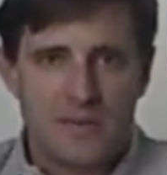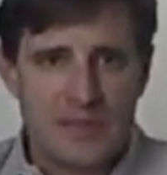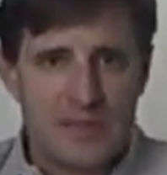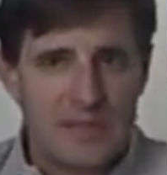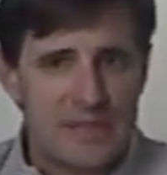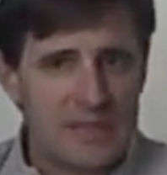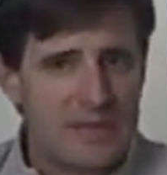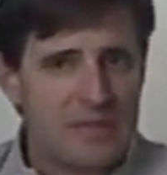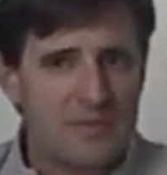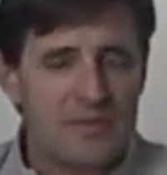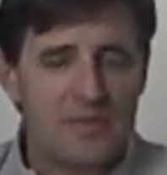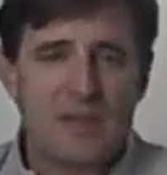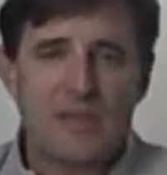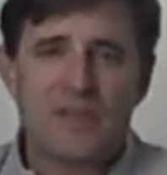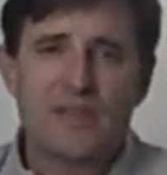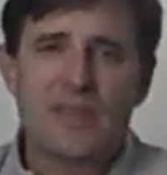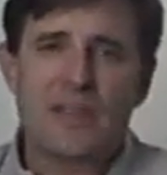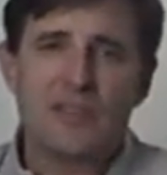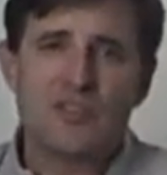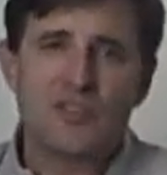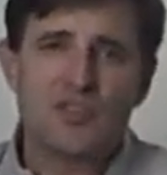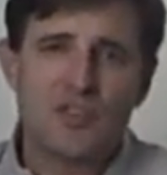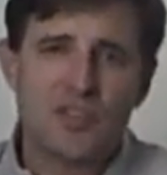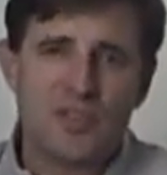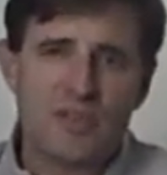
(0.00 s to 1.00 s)
See, and I felt
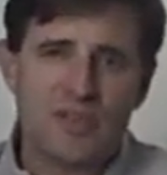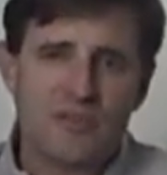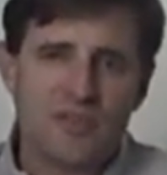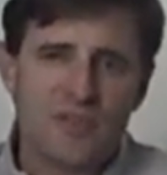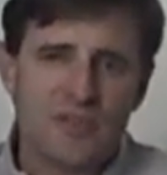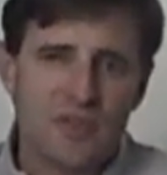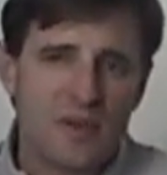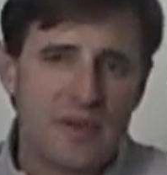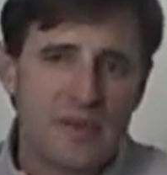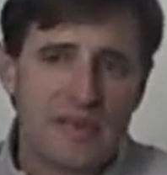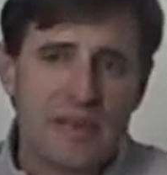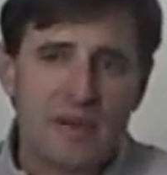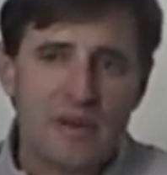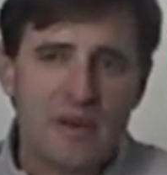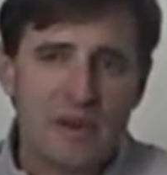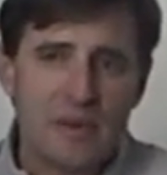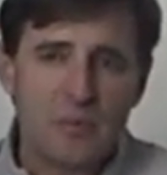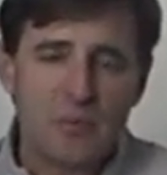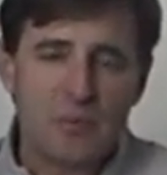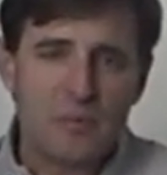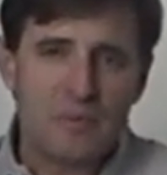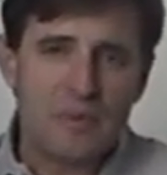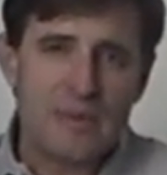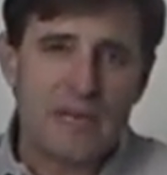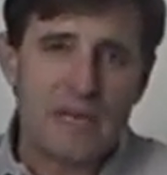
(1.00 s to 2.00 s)
that shift, so I know
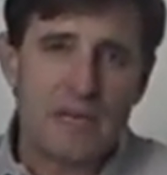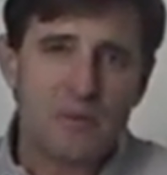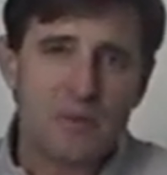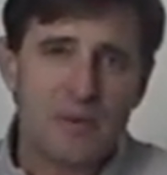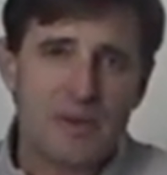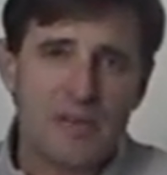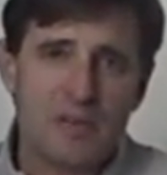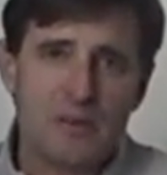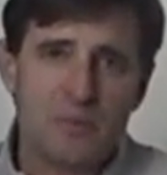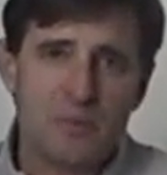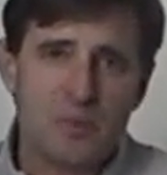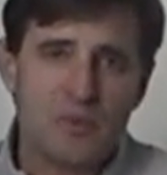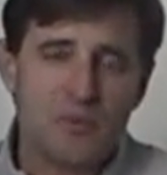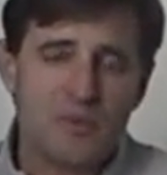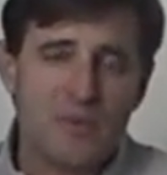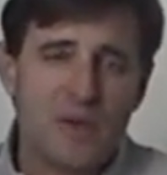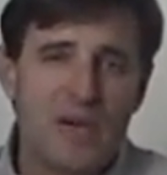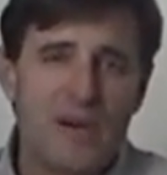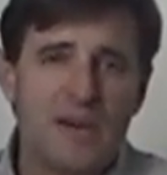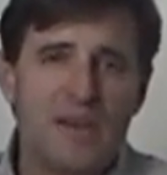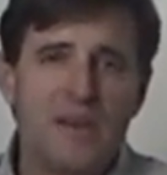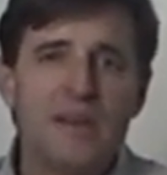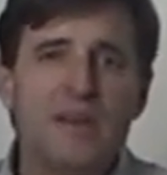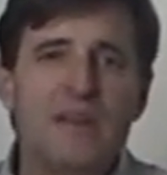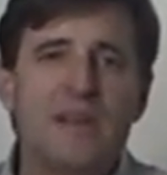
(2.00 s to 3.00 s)
I'm now ready to move
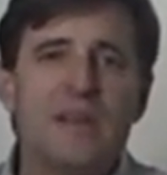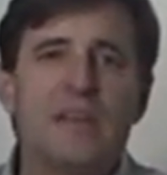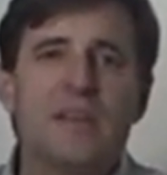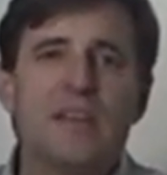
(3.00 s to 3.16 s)
on.